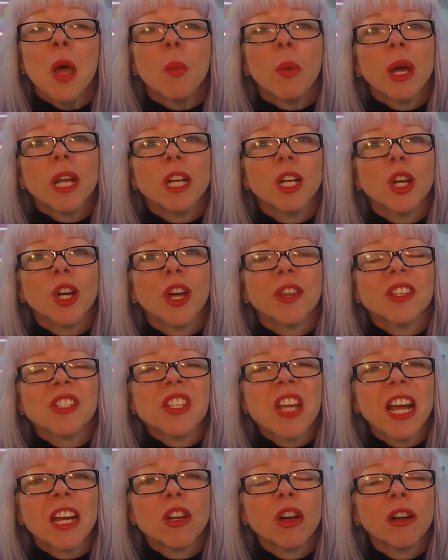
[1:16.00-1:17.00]
We're going to look at the
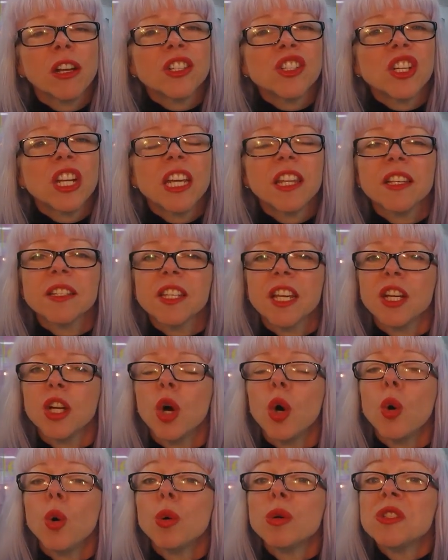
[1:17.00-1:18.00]
technology that's going
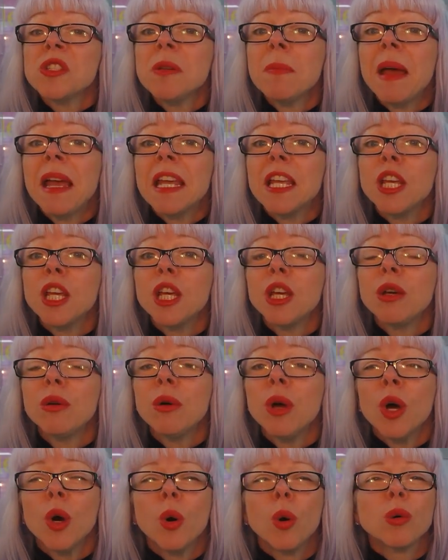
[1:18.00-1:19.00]
to automate you